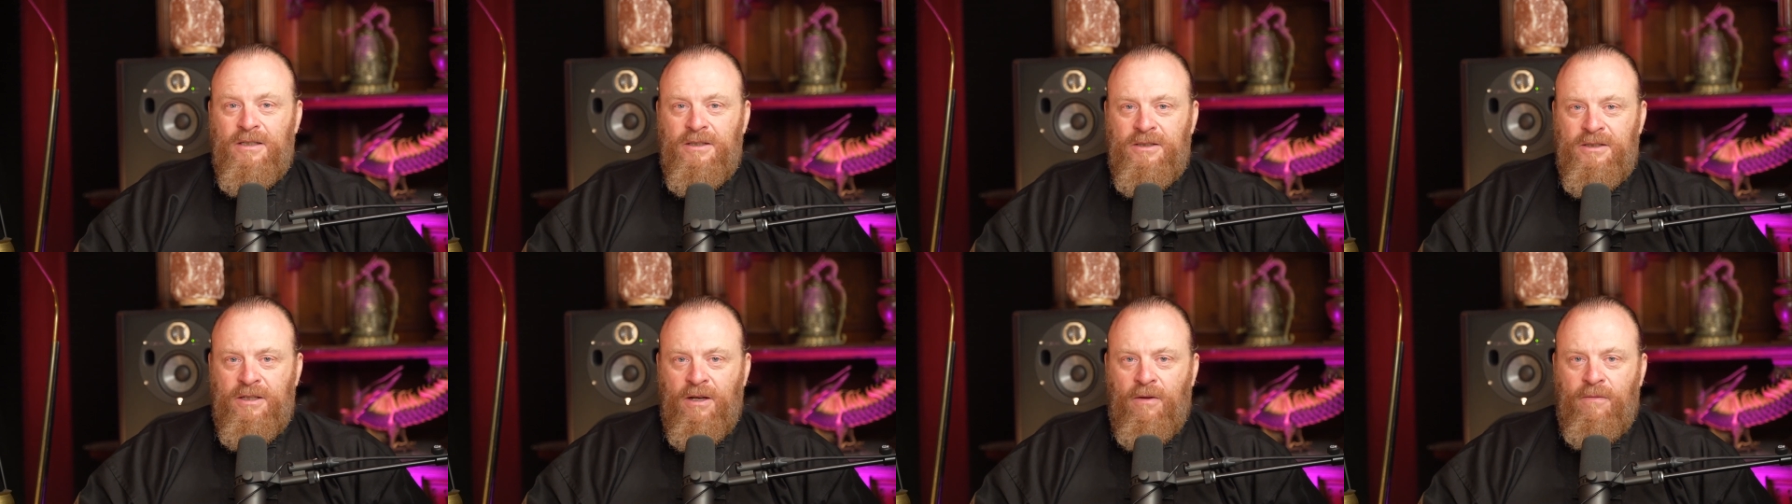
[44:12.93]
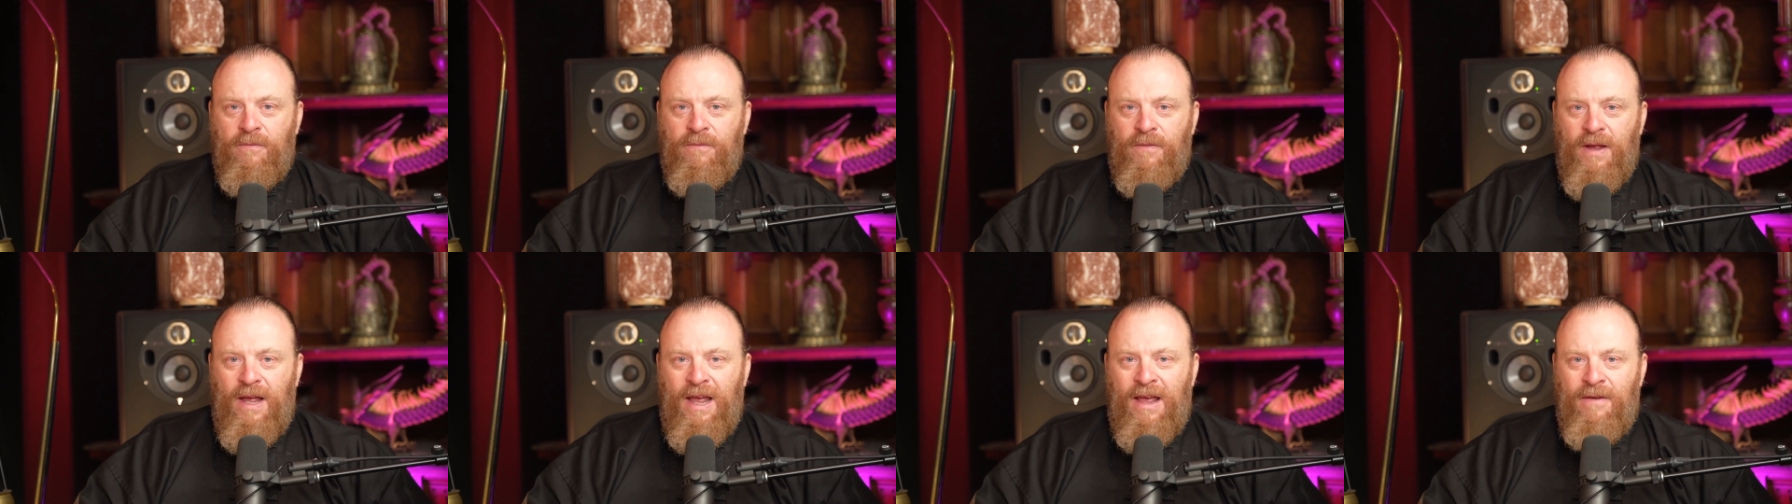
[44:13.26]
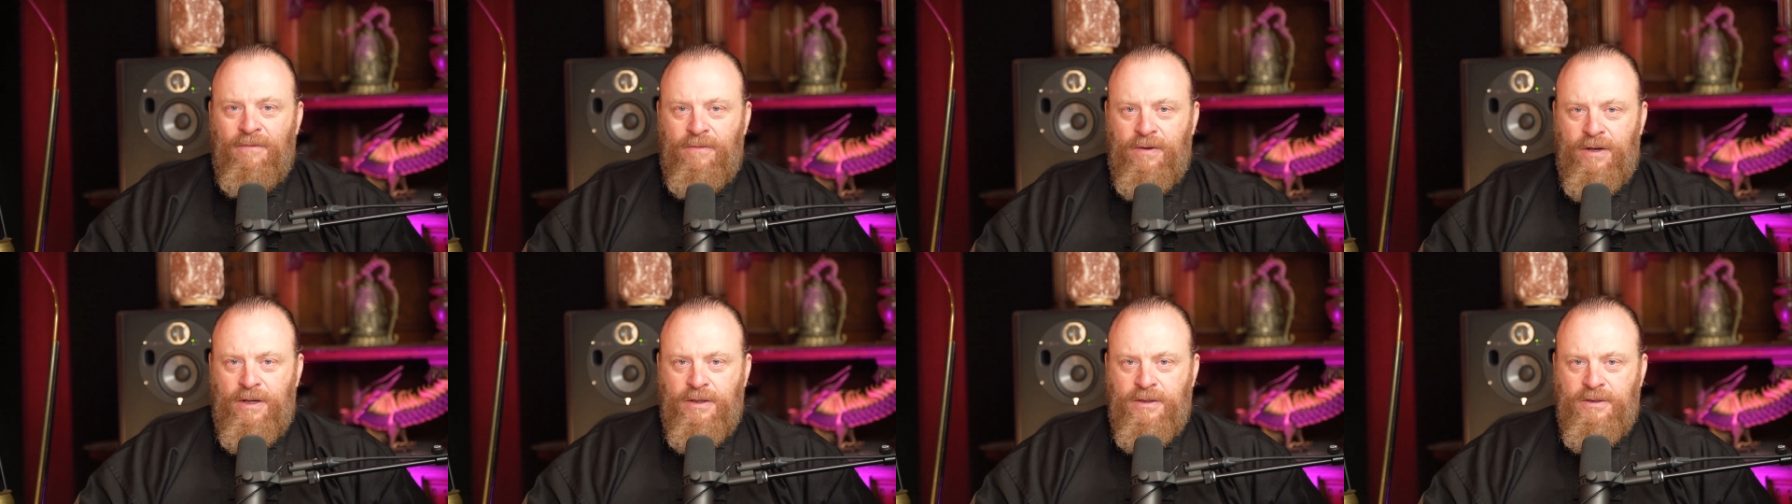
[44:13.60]

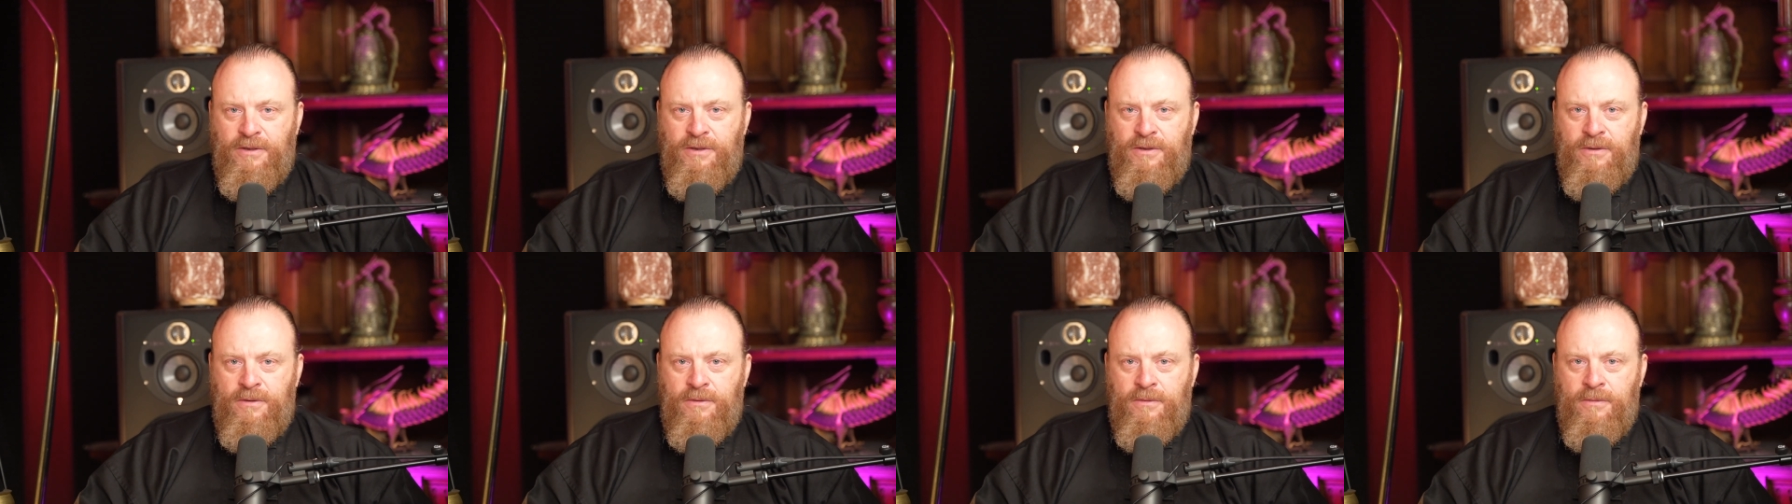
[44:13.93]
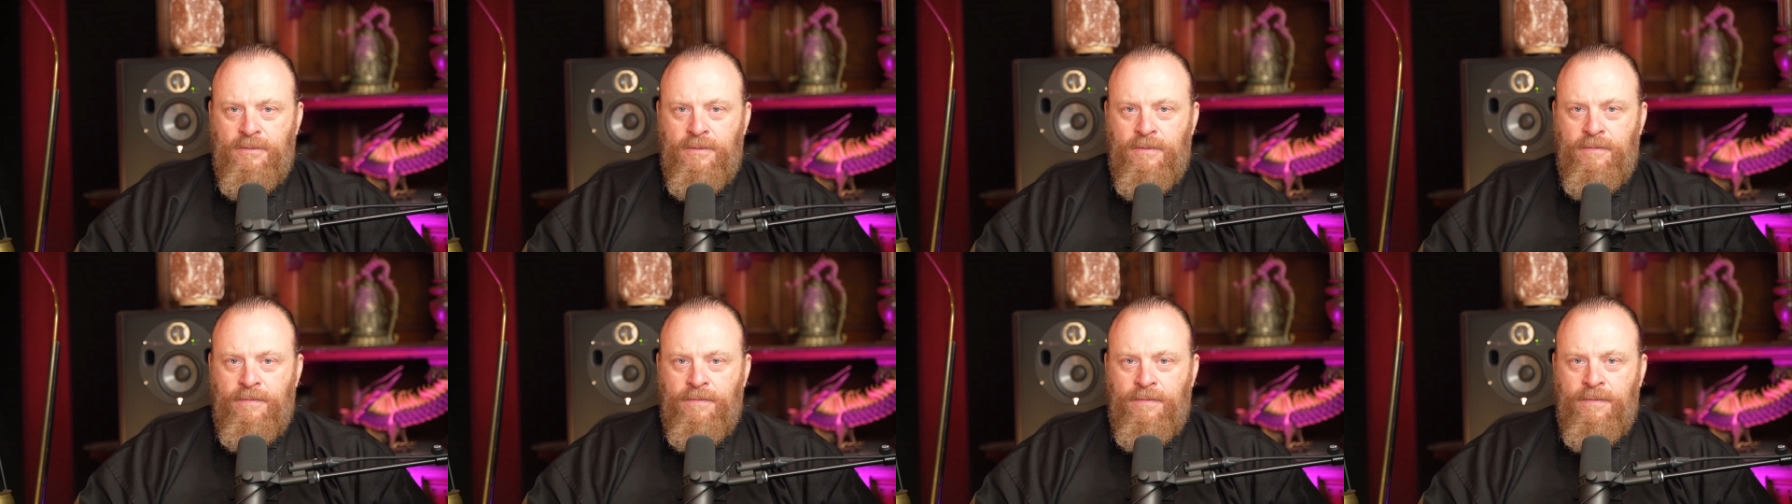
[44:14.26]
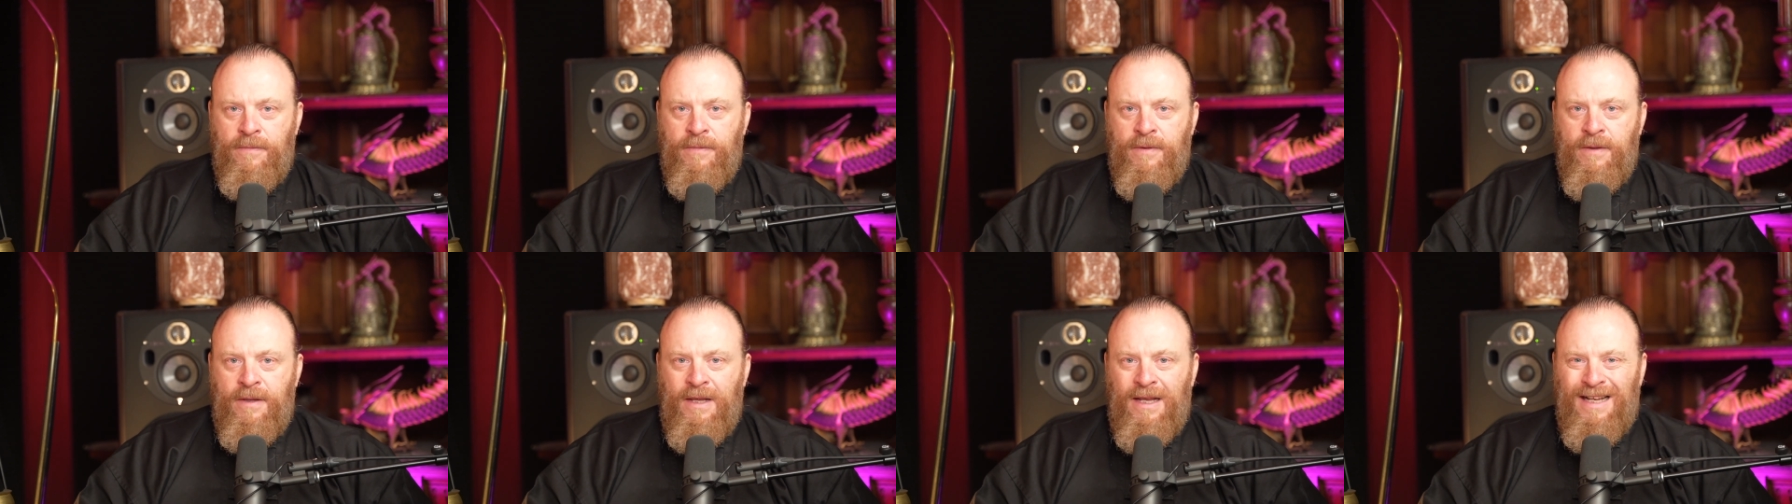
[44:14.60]
self-evidence
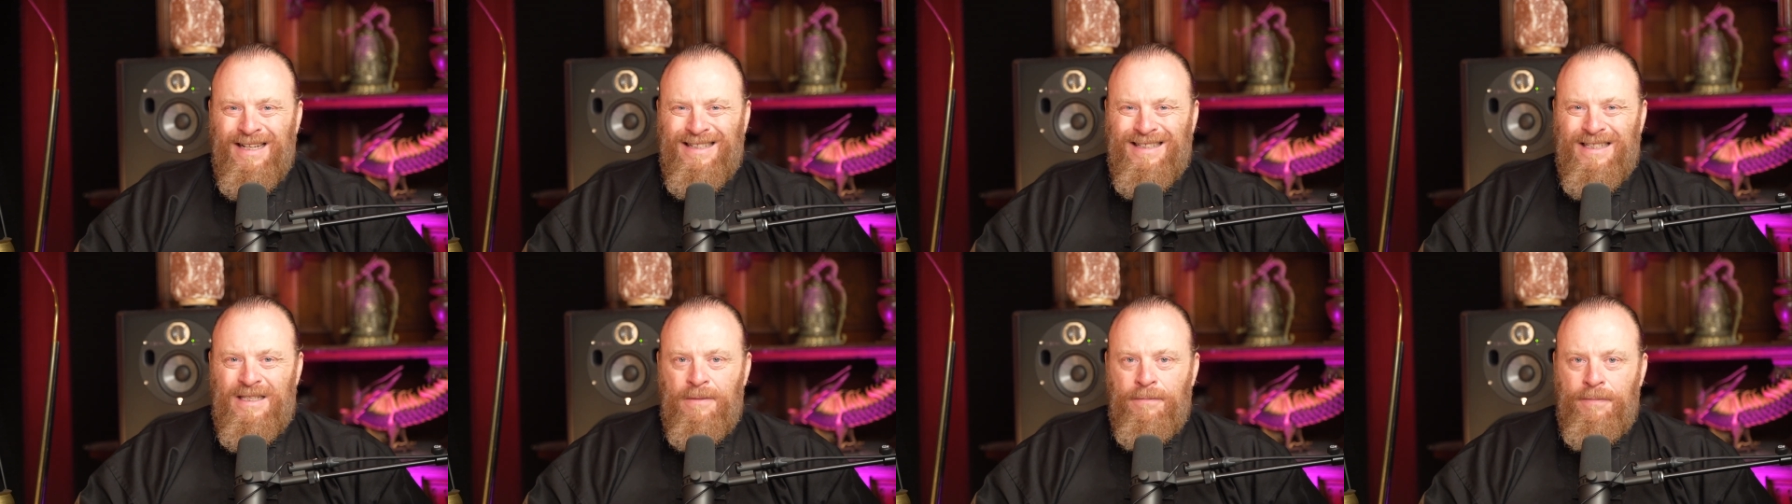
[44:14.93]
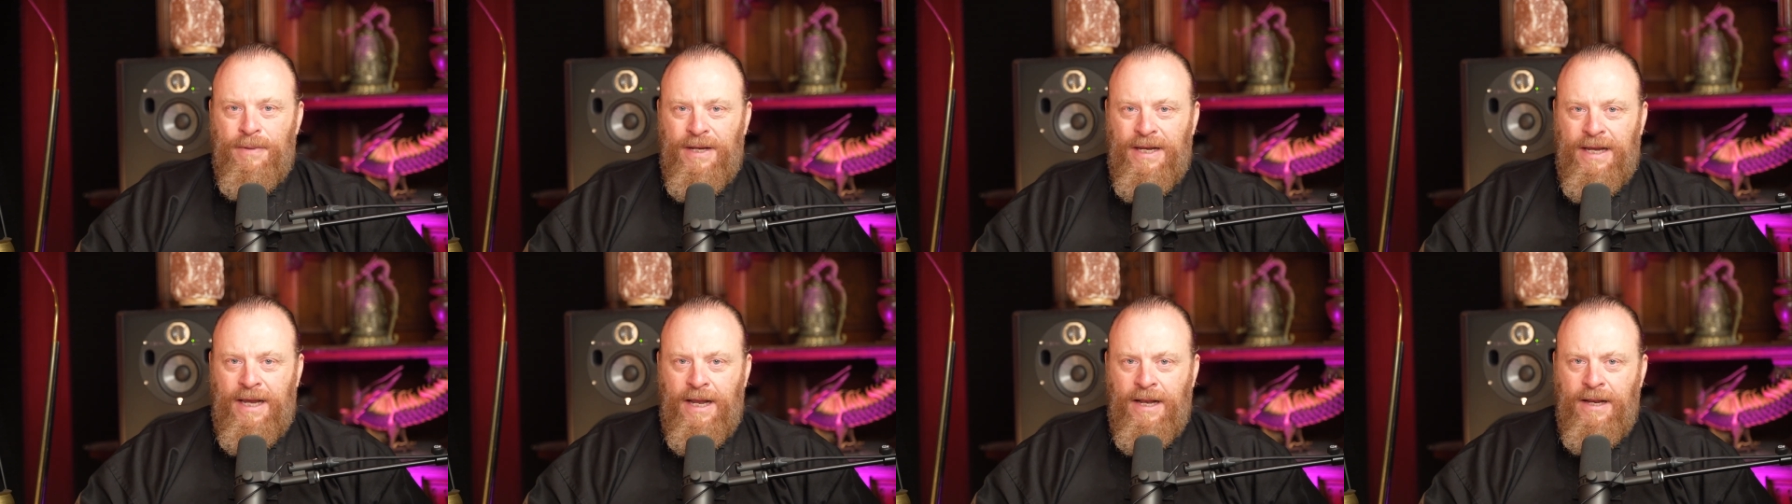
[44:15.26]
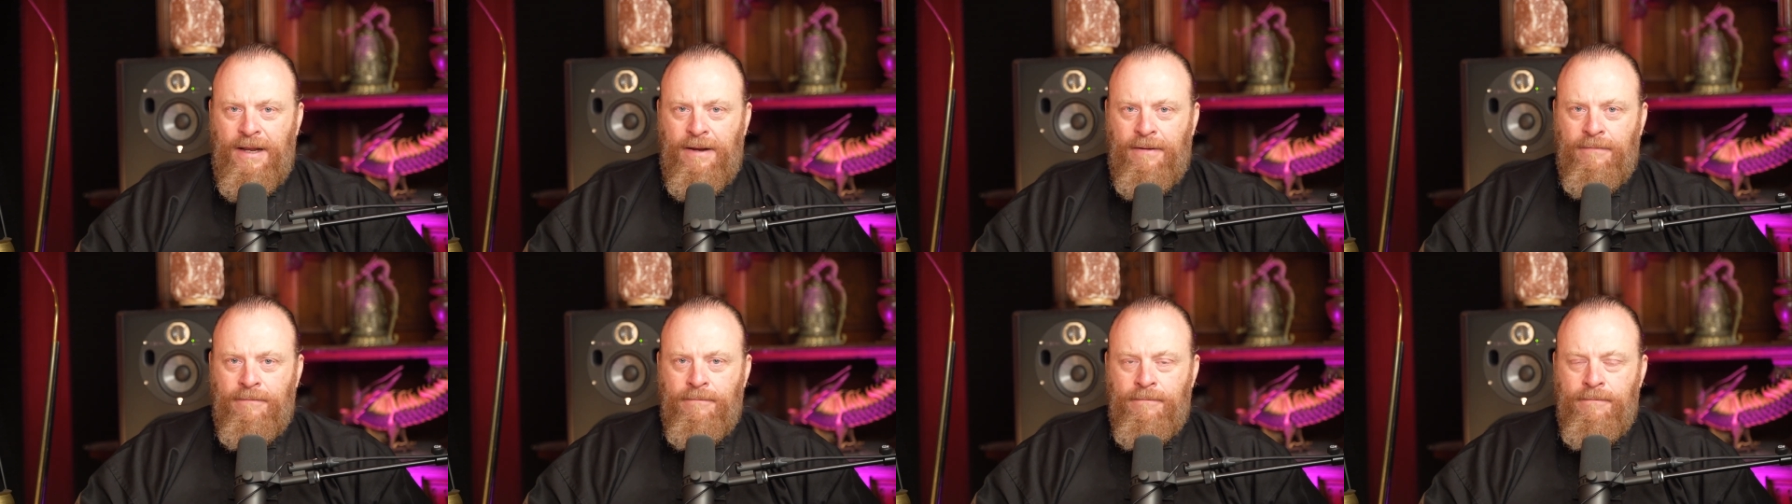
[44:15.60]
is the beginning.